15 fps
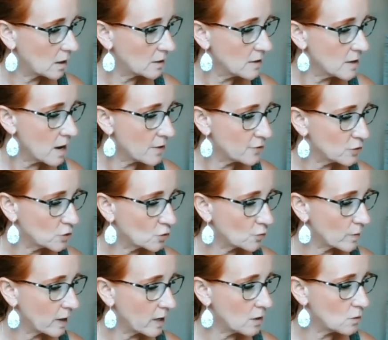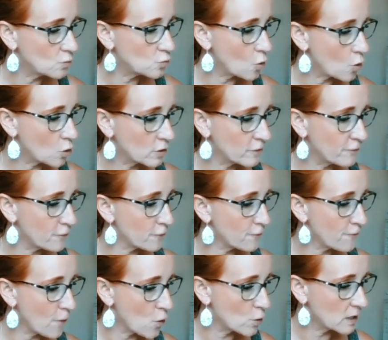another great roller for
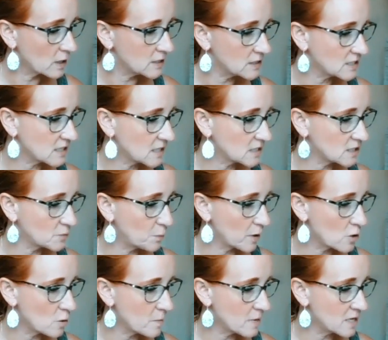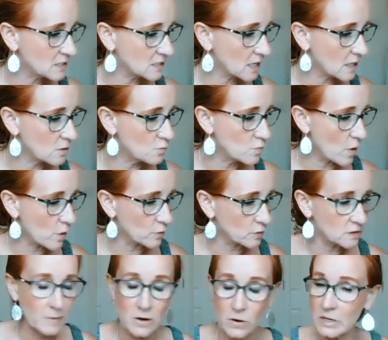focus, spearmint and
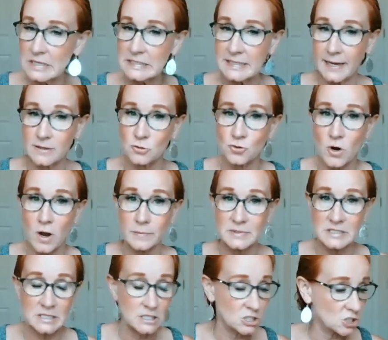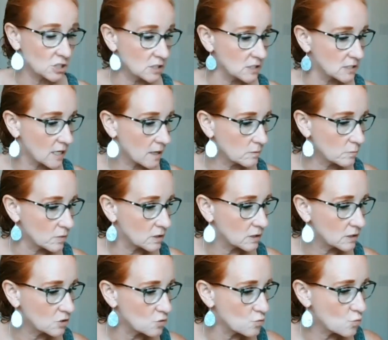rosemary, 10 drops each in a 10
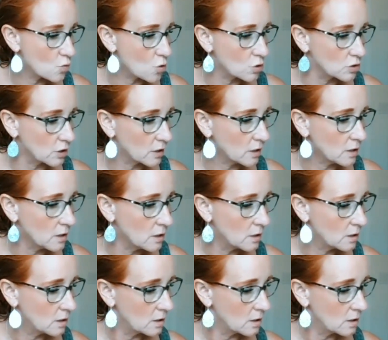milliliter roller.